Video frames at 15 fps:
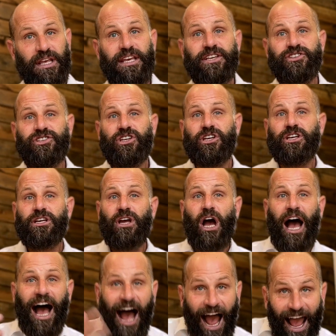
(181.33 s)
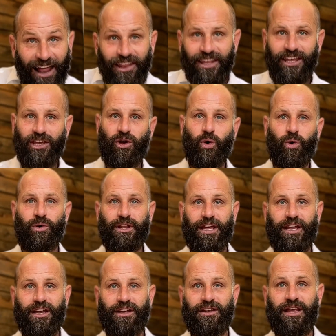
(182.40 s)
is highly
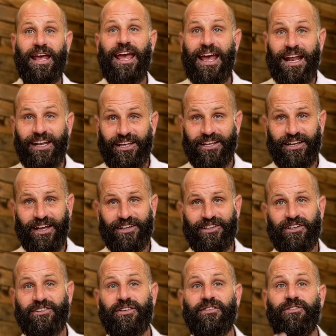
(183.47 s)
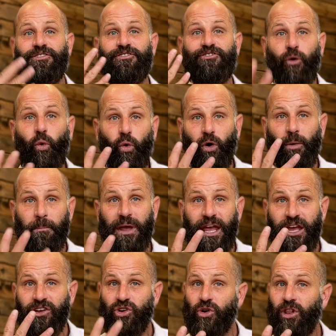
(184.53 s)
correlated and connected to the 4
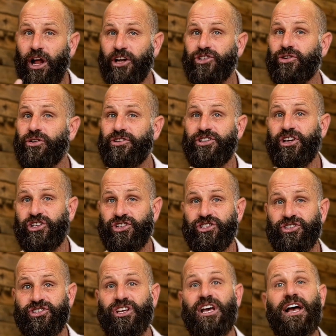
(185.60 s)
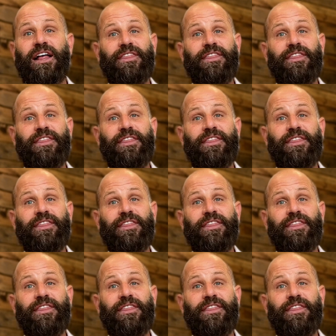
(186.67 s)
main neurological conditions